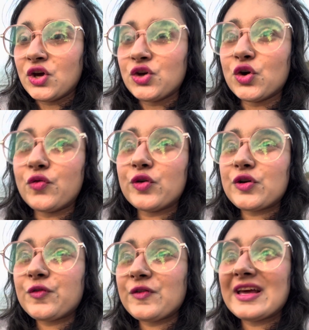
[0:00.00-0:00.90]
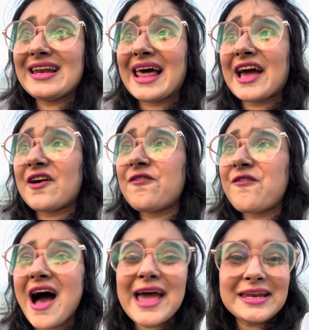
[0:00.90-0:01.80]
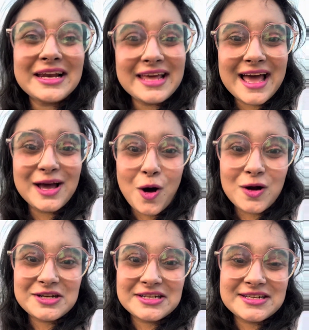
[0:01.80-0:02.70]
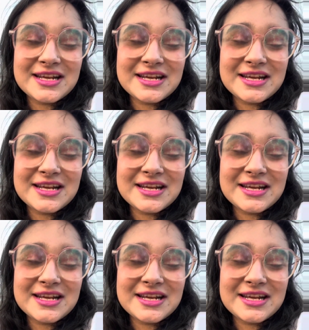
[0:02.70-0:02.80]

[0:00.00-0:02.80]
you would feel like finally i got it